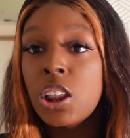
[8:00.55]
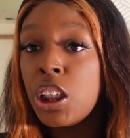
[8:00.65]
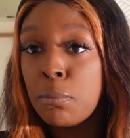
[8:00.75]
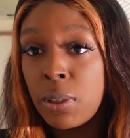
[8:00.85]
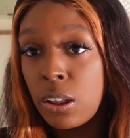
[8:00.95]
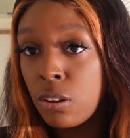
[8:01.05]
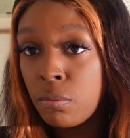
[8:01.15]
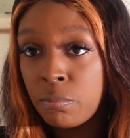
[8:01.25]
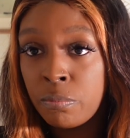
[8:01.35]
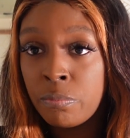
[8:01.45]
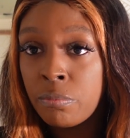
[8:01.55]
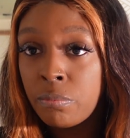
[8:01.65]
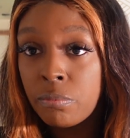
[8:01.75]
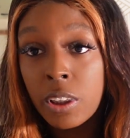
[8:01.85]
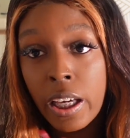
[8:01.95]
Gmail.
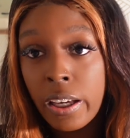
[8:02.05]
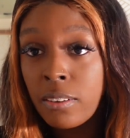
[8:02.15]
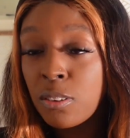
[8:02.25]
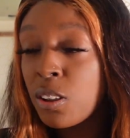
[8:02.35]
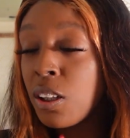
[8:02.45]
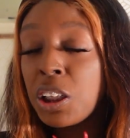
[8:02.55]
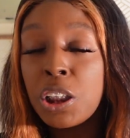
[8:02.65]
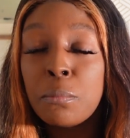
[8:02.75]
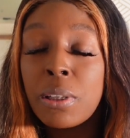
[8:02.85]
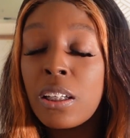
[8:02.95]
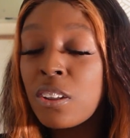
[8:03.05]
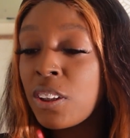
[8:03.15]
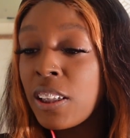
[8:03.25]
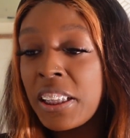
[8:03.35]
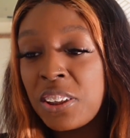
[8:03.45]
Okay, you can go to Gmail,
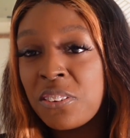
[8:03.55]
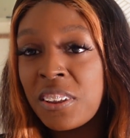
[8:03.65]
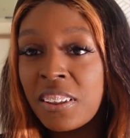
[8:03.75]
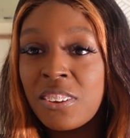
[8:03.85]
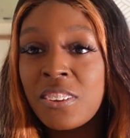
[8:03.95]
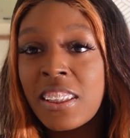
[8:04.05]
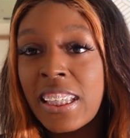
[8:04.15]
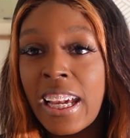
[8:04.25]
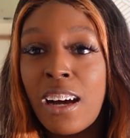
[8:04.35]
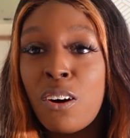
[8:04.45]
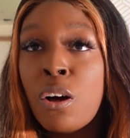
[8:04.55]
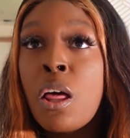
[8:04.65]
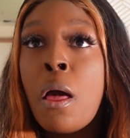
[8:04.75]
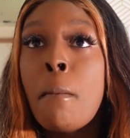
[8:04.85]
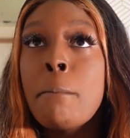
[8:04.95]
create you a little account.
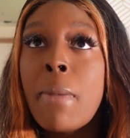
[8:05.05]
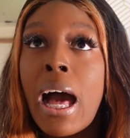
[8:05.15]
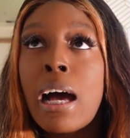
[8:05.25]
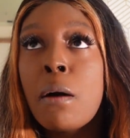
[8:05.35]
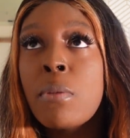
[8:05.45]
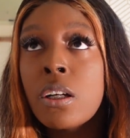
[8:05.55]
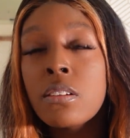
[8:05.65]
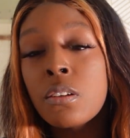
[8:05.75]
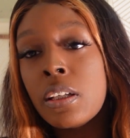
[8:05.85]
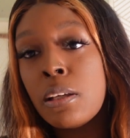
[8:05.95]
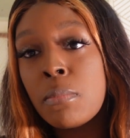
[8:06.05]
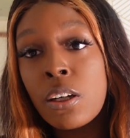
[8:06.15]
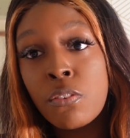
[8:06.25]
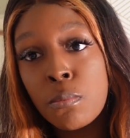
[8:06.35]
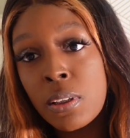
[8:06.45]
My personal
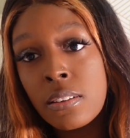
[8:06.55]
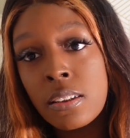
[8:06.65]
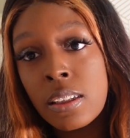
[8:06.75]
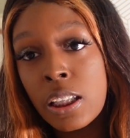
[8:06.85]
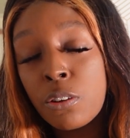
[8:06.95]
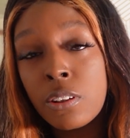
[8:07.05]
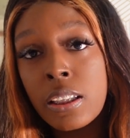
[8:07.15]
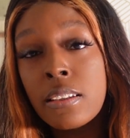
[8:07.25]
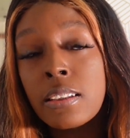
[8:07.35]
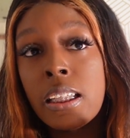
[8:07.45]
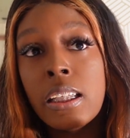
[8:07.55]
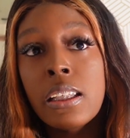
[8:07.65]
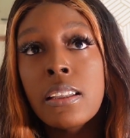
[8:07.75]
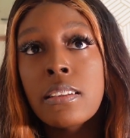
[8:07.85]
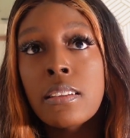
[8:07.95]
email for business inquiries
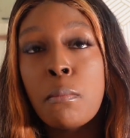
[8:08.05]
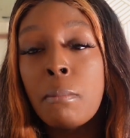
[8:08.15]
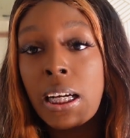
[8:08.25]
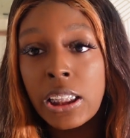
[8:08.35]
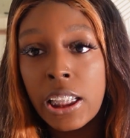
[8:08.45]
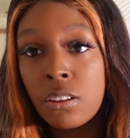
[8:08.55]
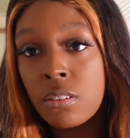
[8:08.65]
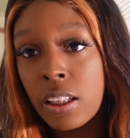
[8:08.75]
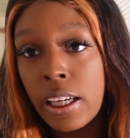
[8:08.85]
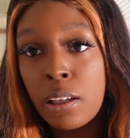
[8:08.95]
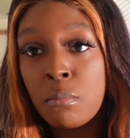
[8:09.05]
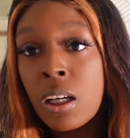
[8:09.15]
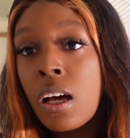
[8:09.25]
is my channel's name.